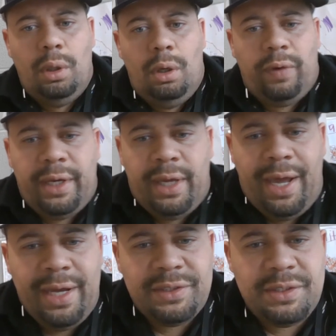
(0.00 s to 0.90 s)
All right,
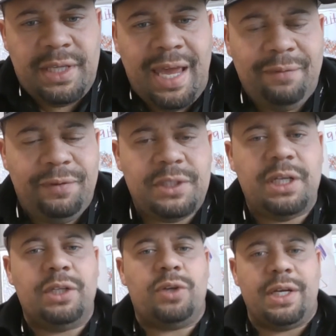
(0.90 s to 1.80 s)
guys, this Catfish
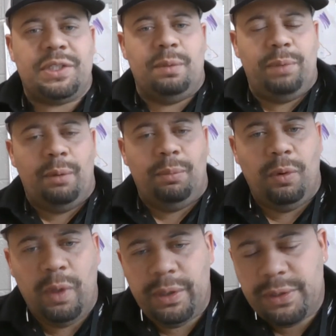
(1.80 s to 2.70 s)
here, Tri-City Bigger
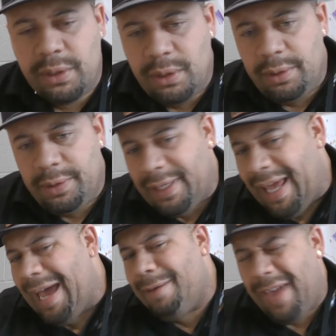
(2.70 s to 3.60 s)
Boys, the
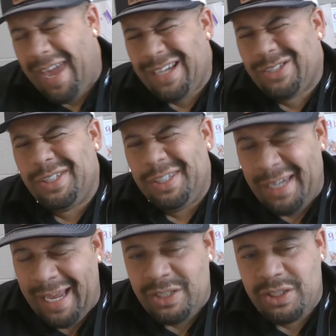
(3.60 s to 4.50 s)
Live Action
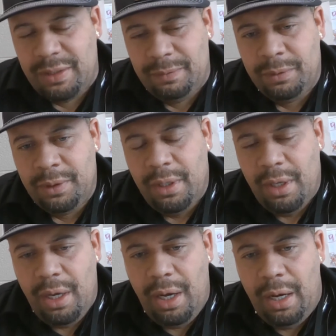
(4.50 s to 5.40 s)
Nation.
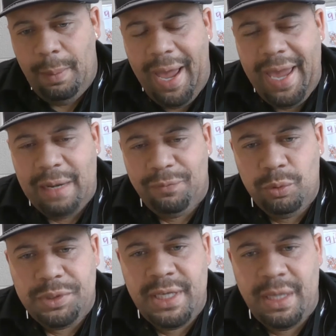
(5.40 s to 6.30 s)
I had a
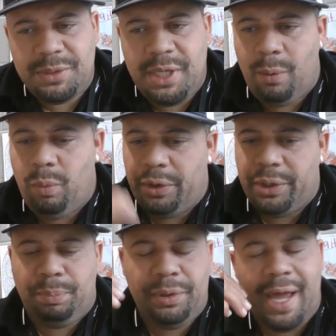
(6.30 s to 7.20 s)
few tips that I
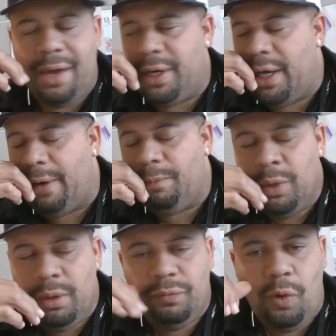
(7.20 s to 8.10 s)
wanted to put out there
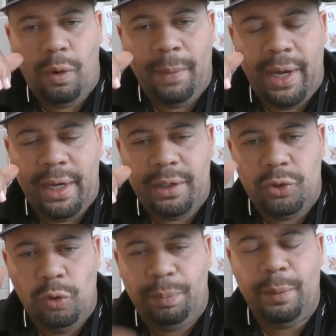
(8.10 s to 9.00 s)
for my
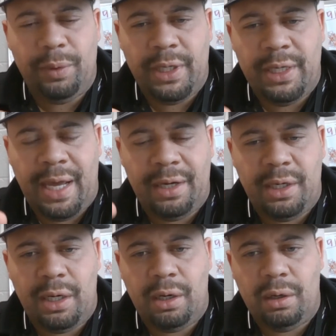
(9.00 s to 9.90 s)
new people getting out
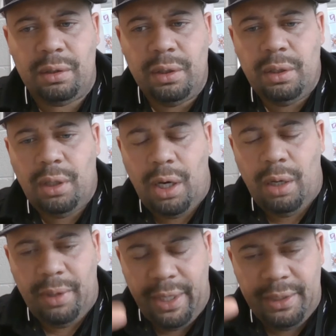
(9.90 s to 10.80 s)
there,
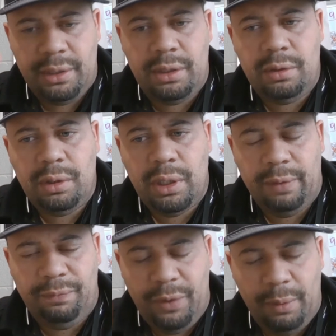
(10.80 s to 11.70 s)
hunting
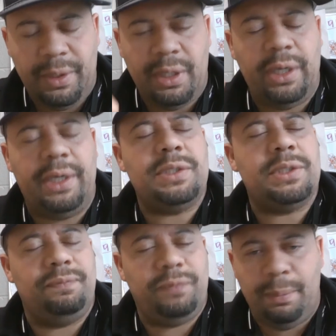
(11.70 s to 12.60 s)
and filming
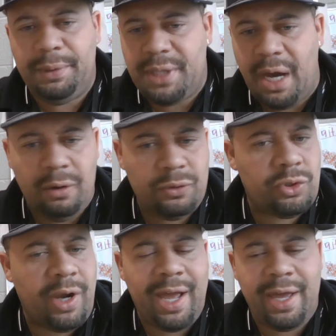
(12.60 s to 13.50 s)
hunts, filming dog
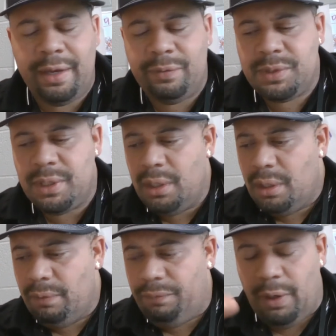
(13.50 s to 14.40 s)
drives,
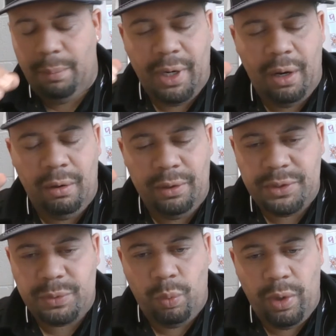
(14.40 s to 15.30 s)
filming all
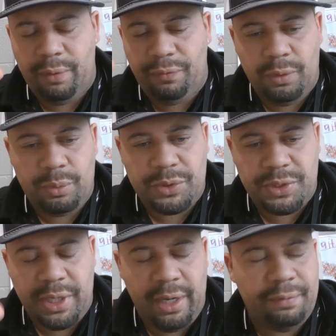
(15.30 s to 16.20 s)
this wonderful
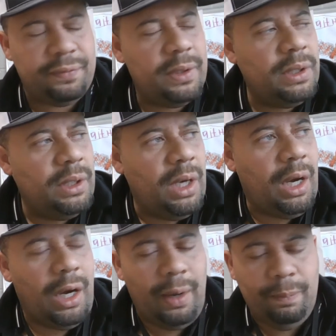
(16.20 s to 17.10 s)
stuff.
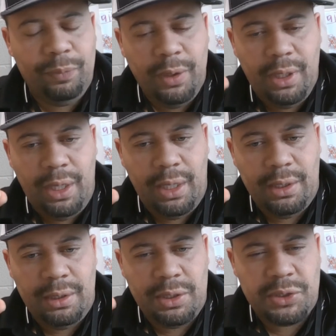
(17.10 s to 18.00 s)

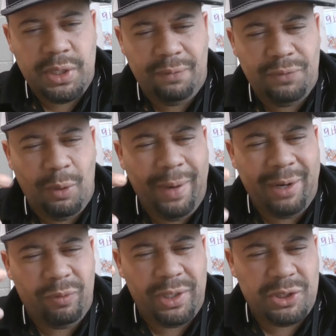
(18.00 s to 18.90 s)
And this stuff
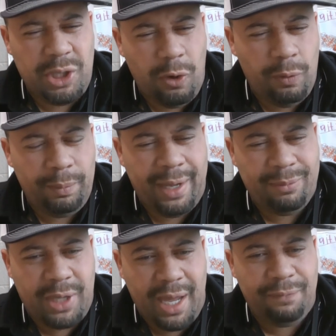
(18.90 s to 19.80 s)
nobody really told me. I
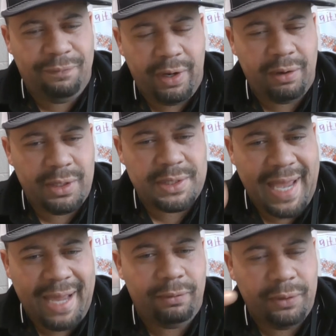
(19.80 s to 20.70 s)
was kind of figuring this
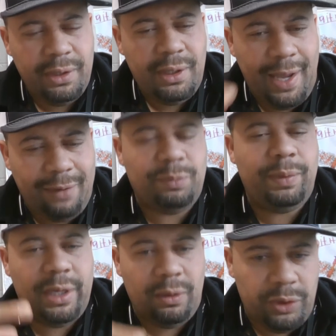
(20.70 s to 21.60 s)
out after
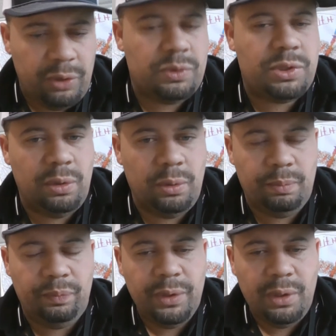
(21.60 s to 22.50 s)
being on
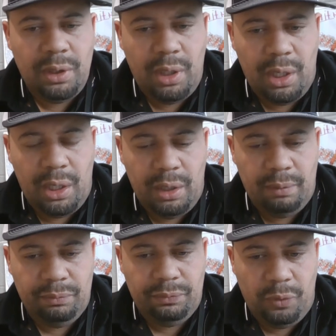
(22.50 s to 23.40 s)
YouTube
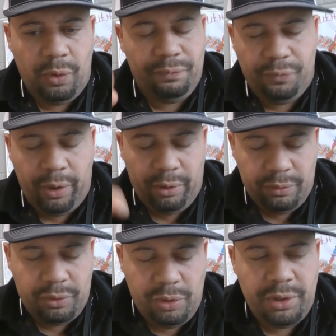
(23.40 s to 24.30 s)
for a
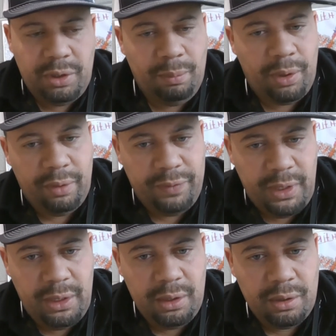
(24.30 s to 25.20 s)
good number of
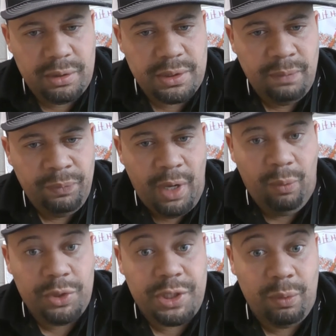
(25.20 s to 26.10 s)
years. I
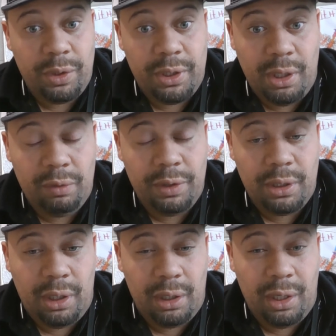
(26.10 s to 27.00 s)
wish I would have known
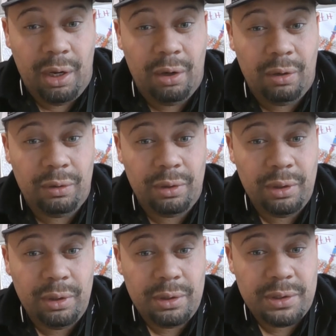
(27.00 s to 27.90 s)
it a long
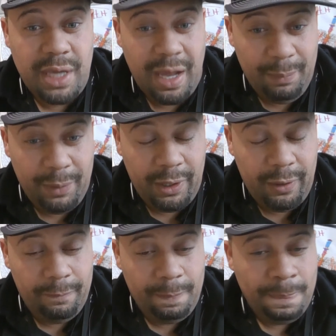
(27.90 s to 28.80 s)
time
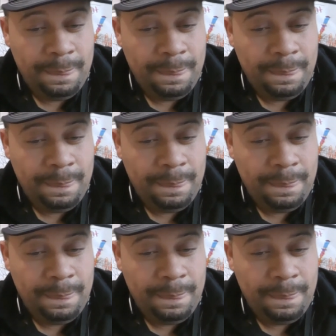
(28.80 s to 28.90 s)
ago.